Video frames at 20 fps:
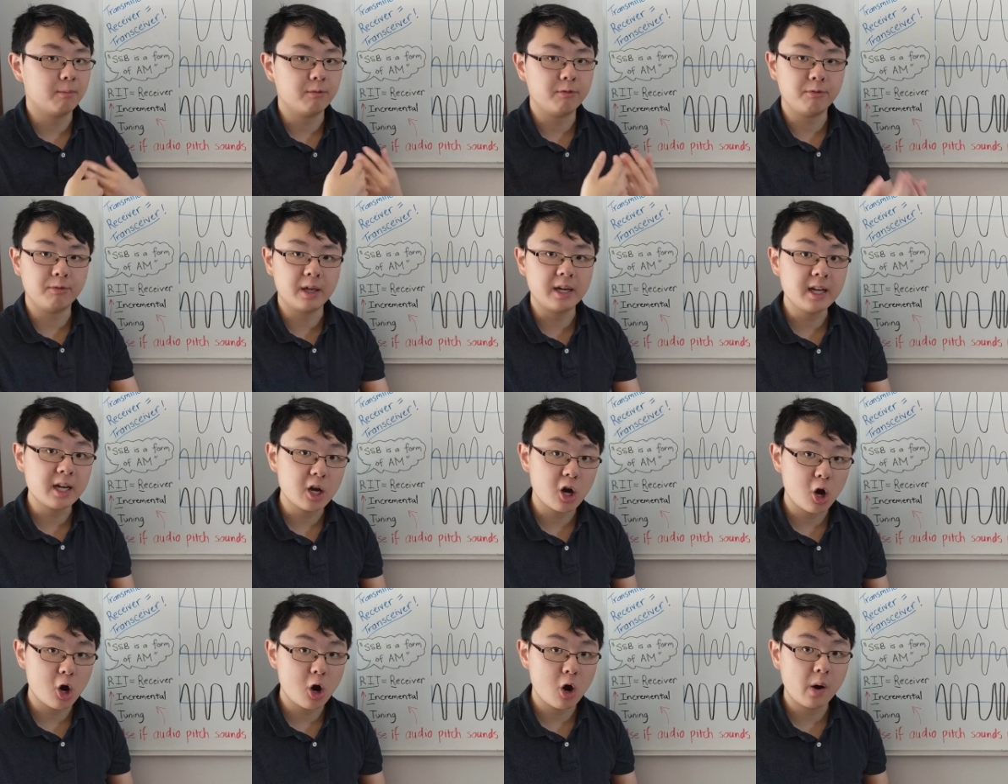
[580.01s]

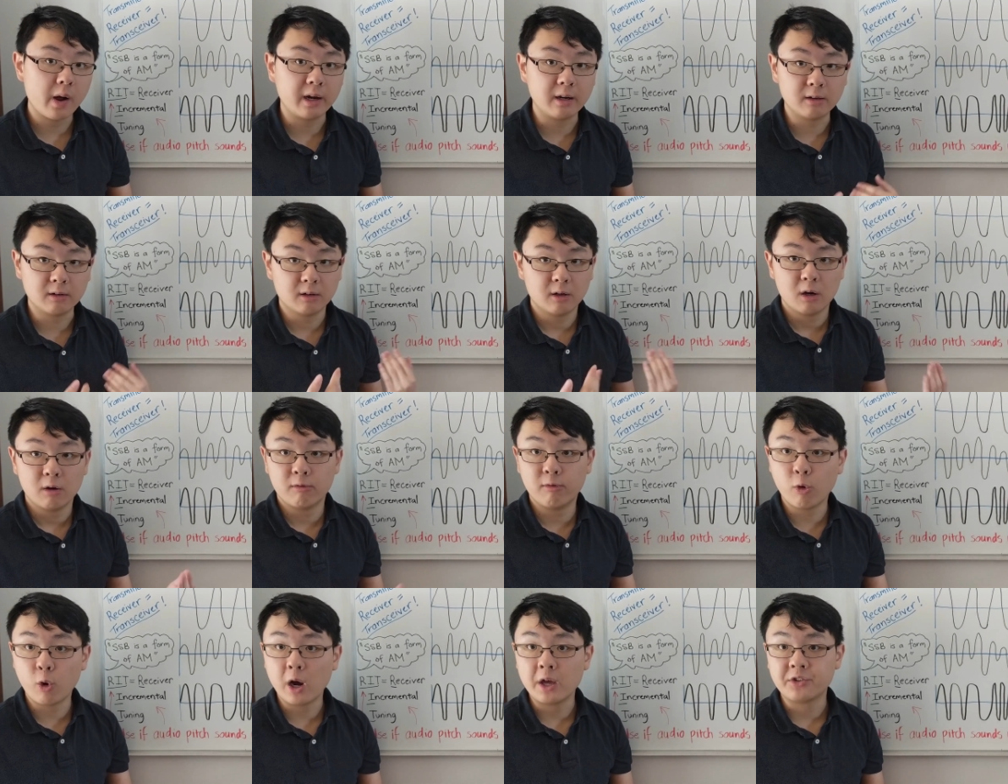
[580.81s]
video and
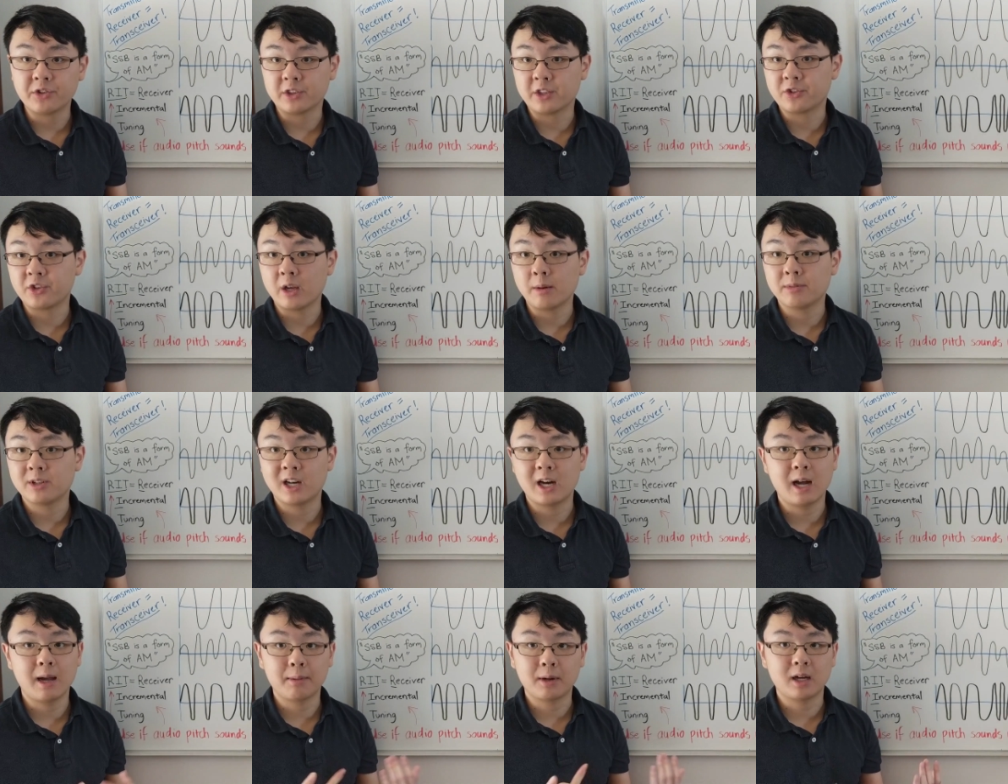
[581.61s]
voice at the same
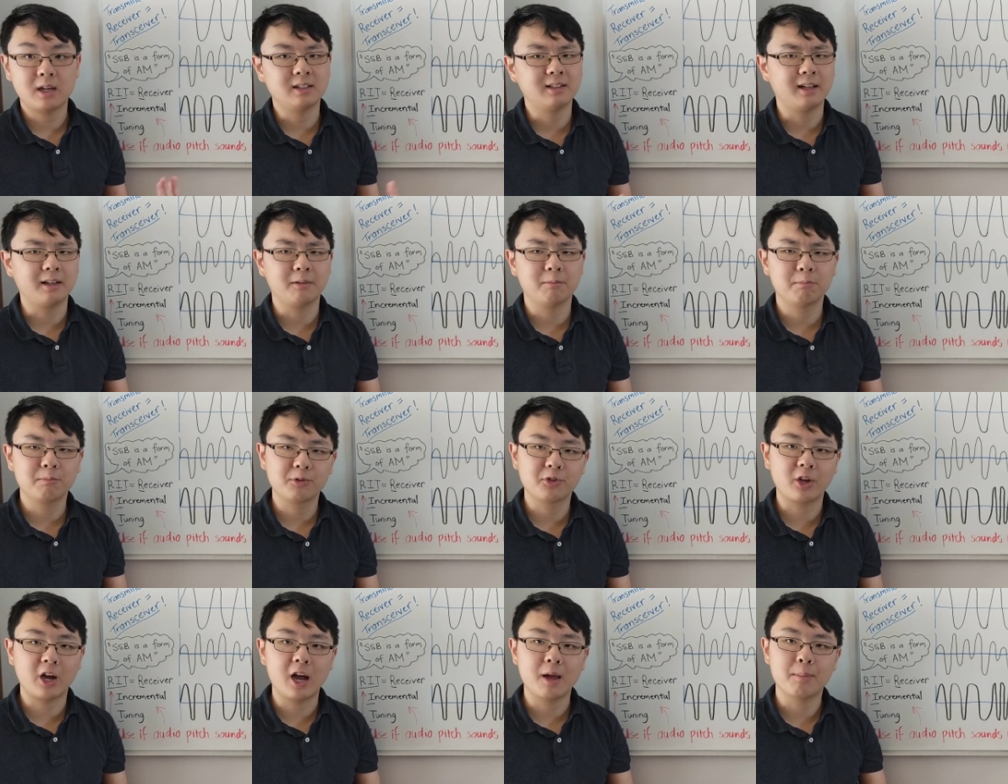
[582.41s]
time, kind of like
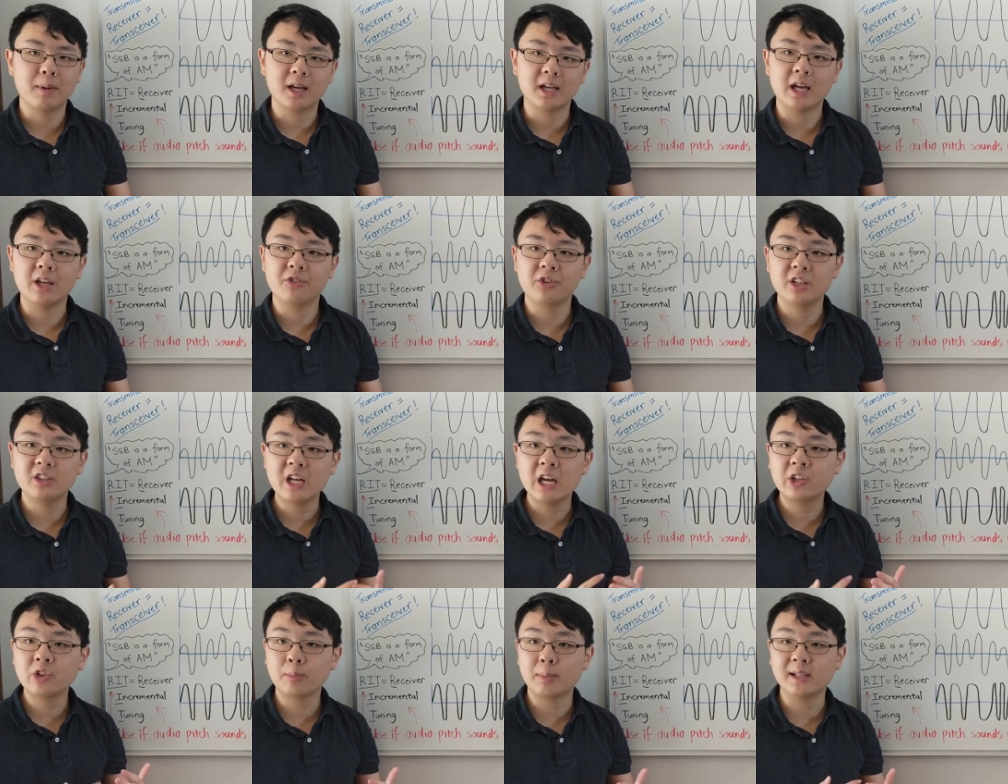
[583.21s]
Skype, I guess, it
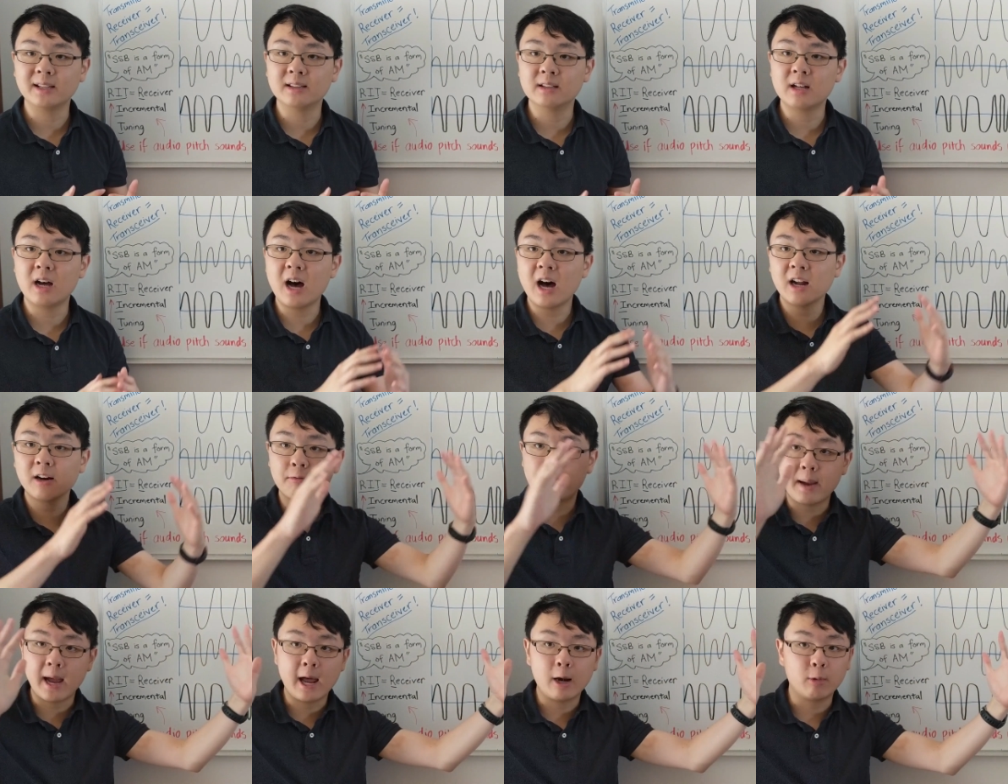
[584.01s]
takes up a lot
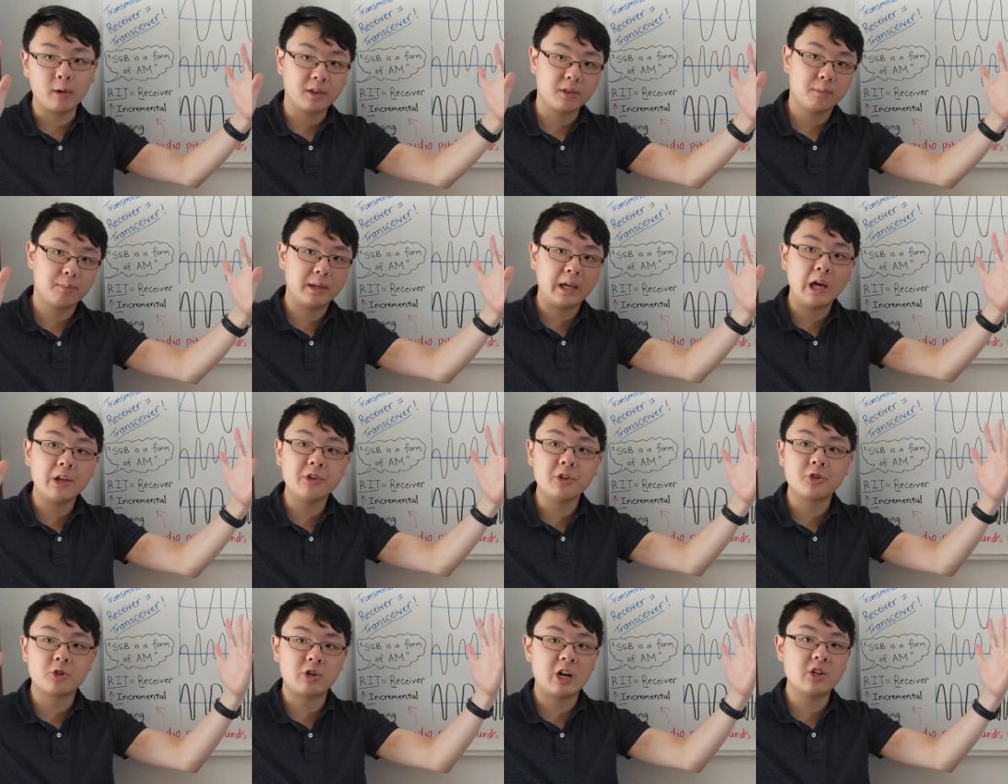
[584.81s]
of bandwidth
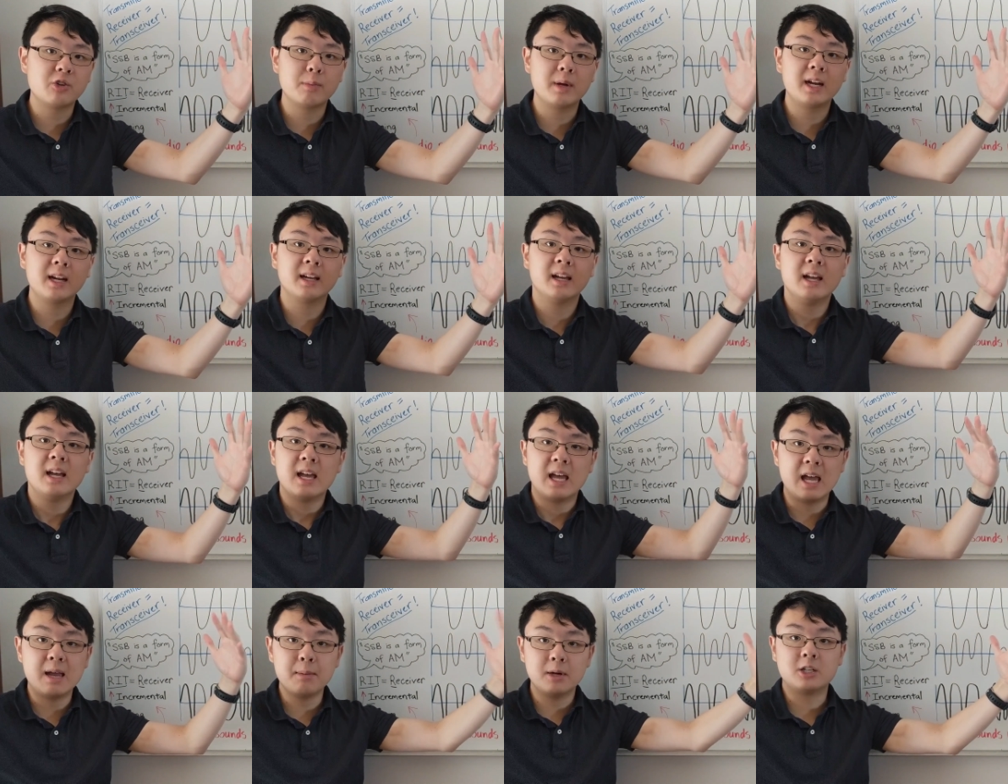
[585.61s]
because it's transmitting
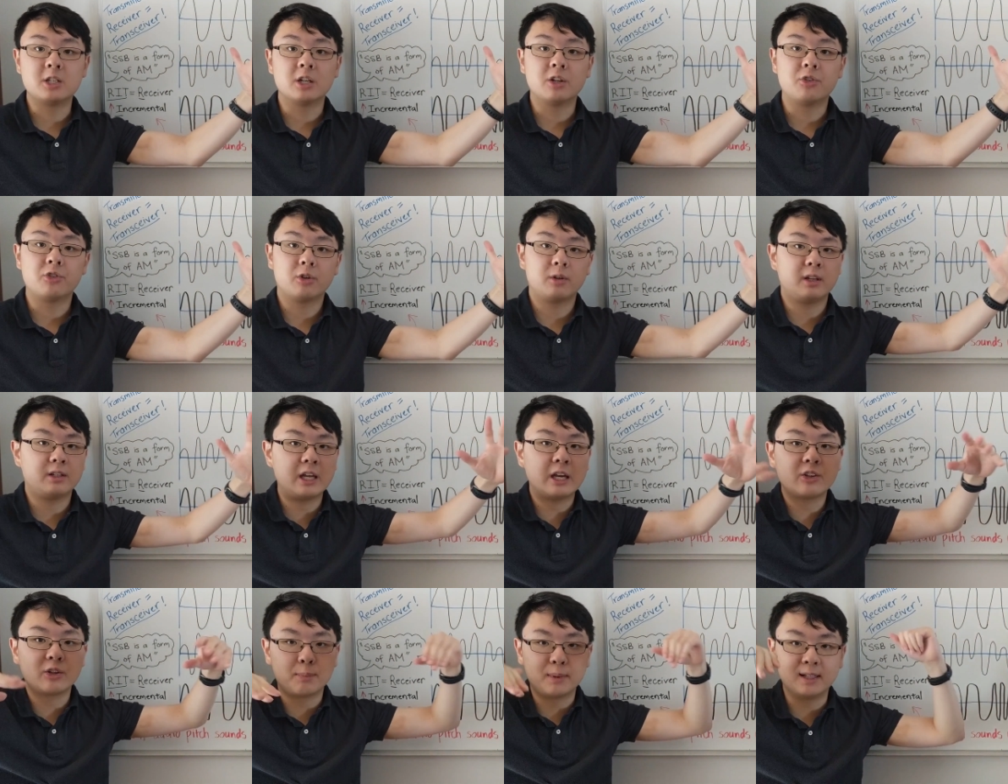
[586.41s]
images. So it
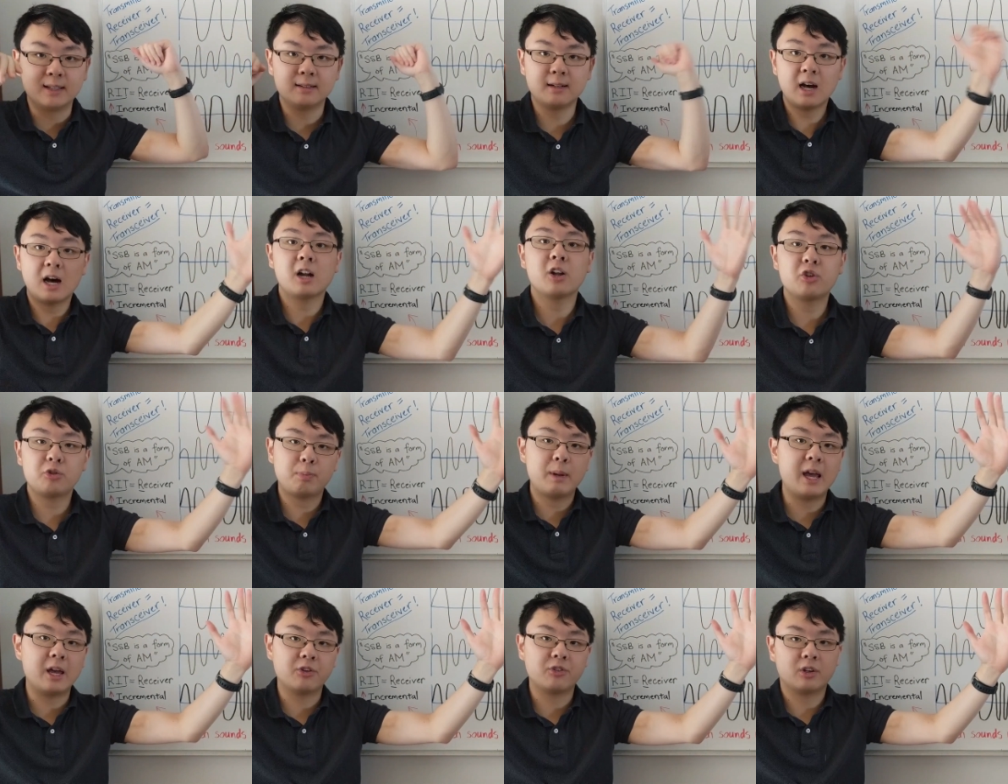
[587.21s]
takes up a lot of
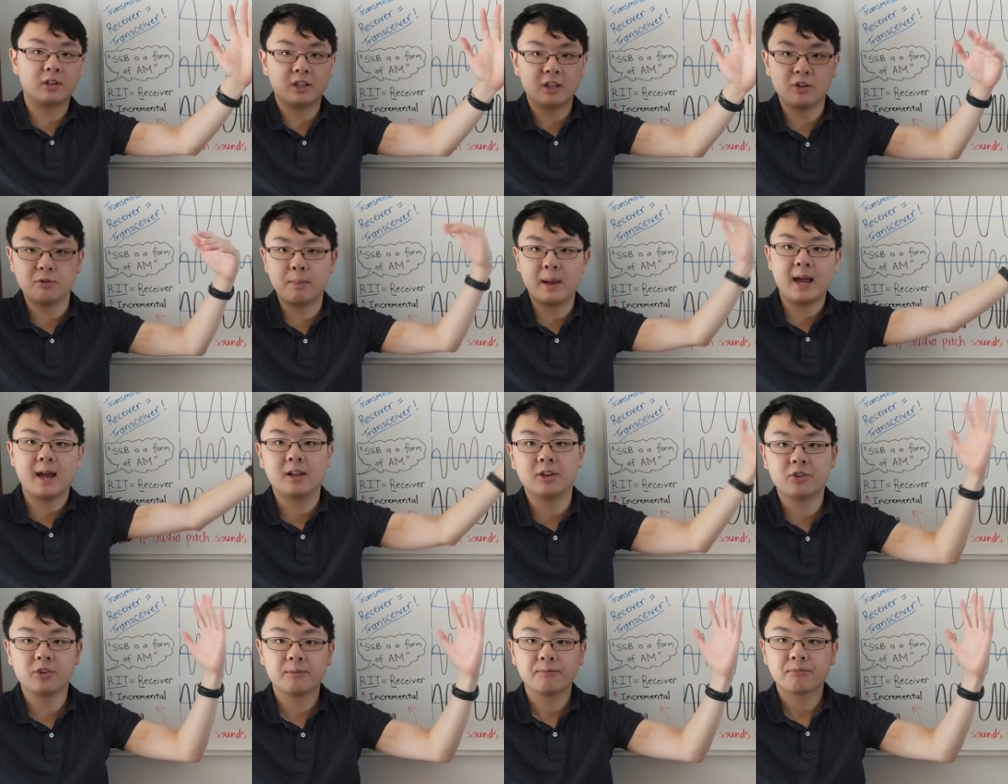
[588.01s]
space on these
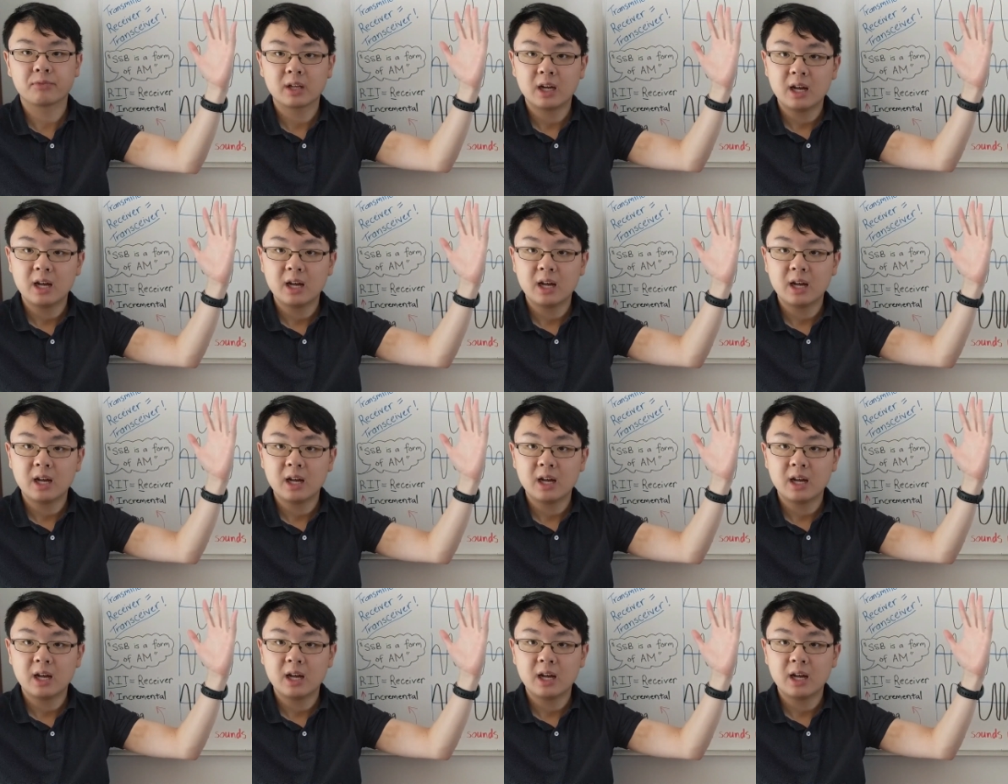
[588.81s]
bands.